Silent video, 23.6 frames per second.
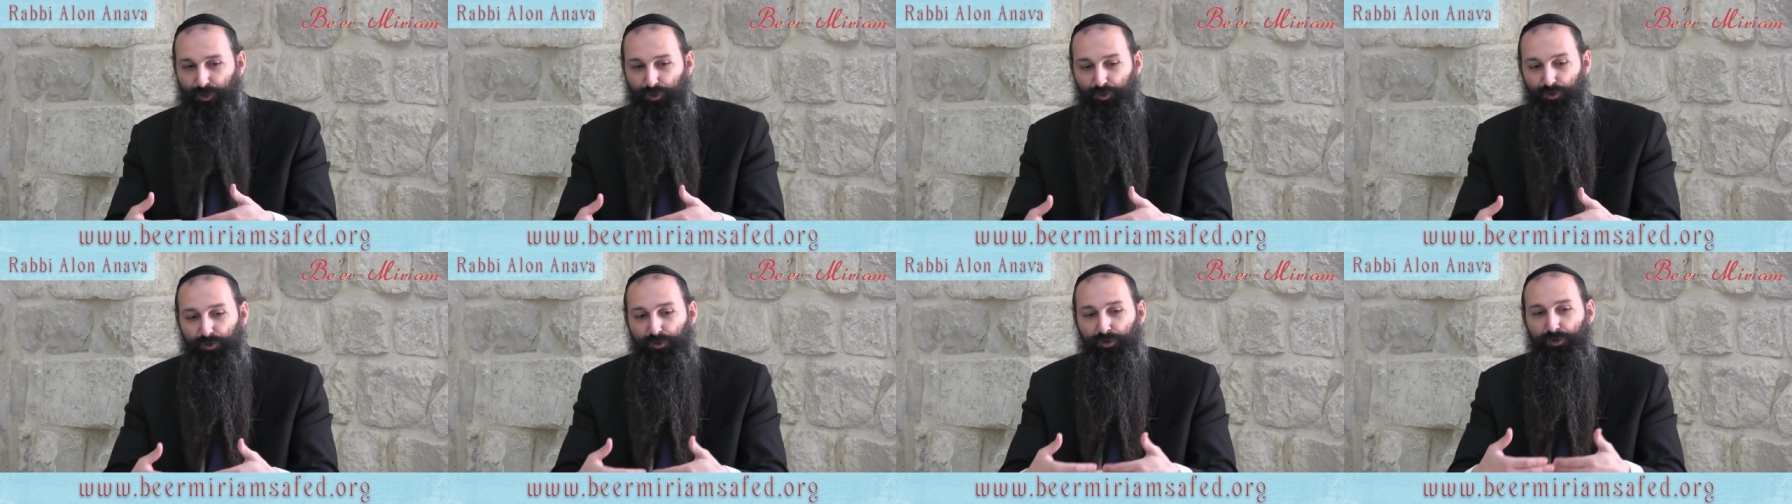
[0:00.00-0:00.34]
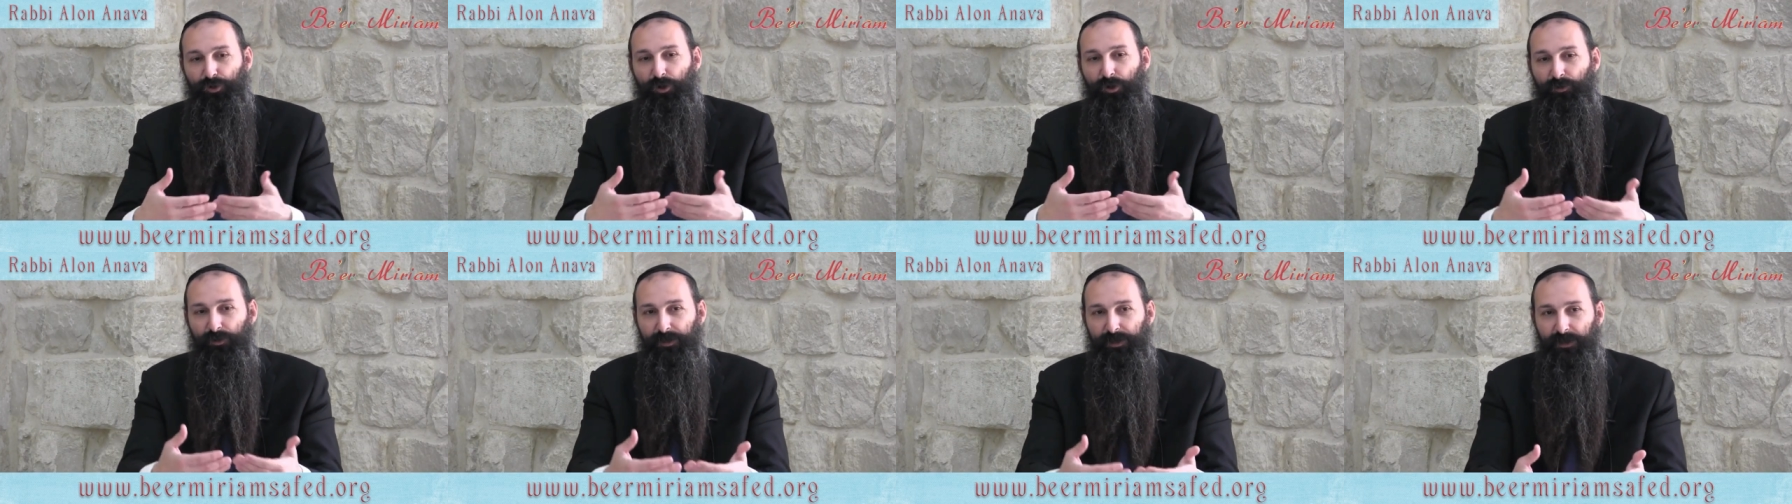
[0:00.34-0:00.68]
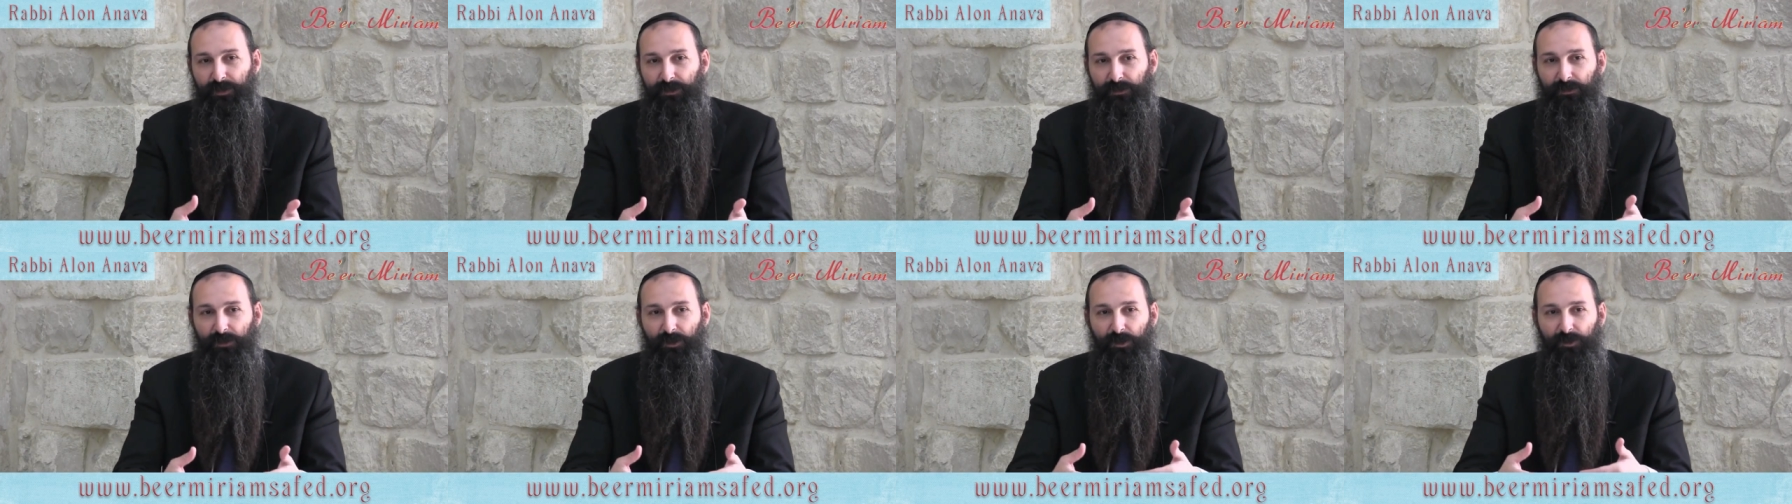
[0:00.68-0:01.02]
you're
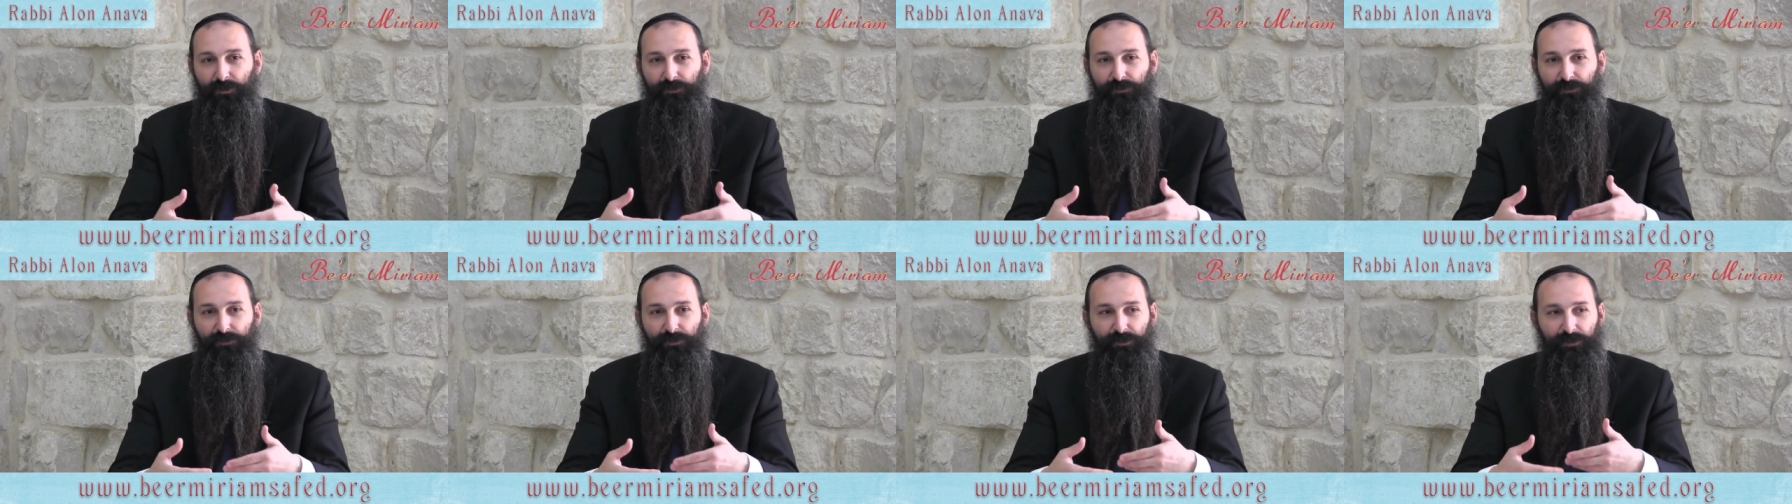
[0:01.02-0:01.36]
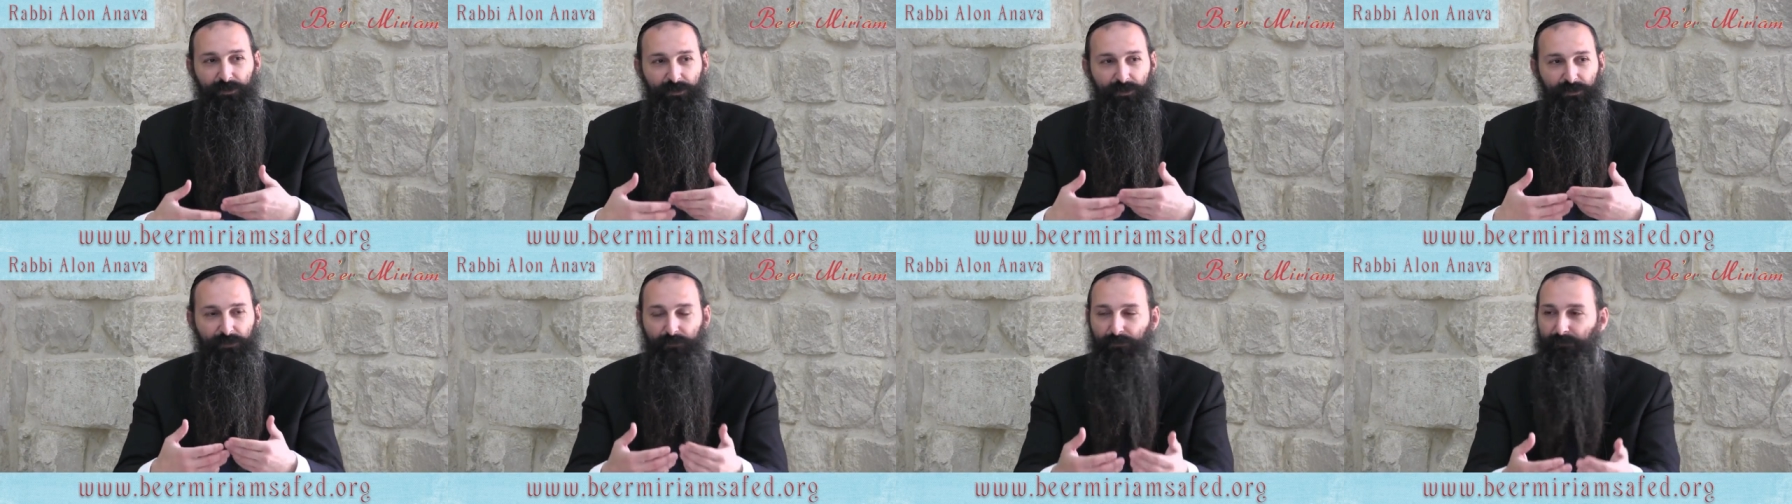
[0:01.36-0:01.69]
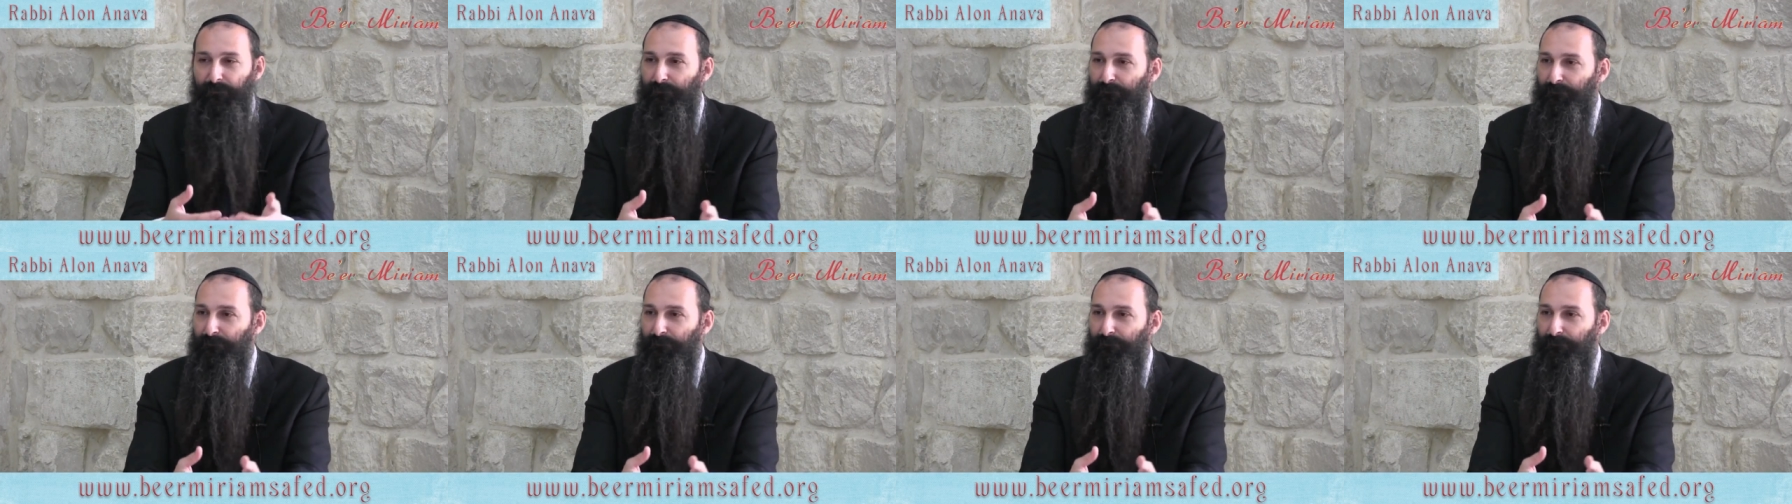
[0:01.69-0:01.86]
going on the